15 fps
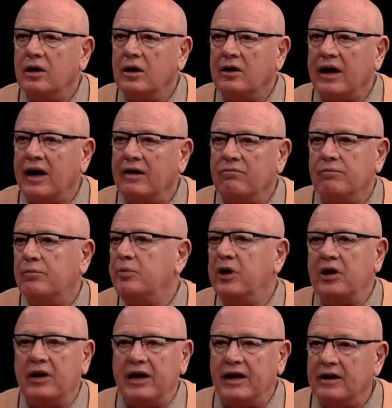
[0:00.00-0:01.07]
okay,
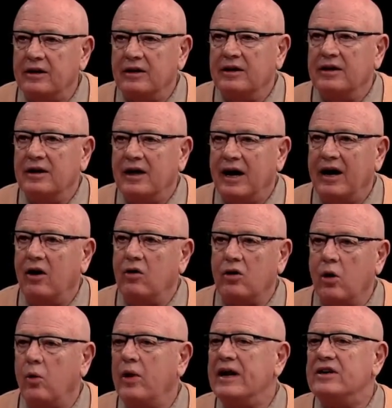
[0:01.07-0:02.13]
period. I don't
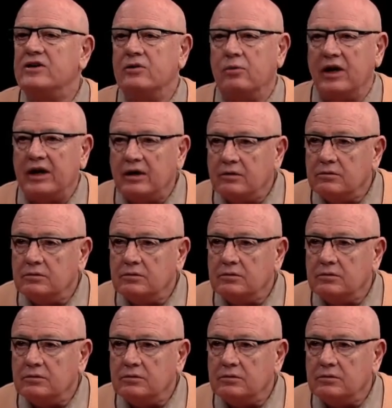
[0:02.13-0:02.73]
go into it.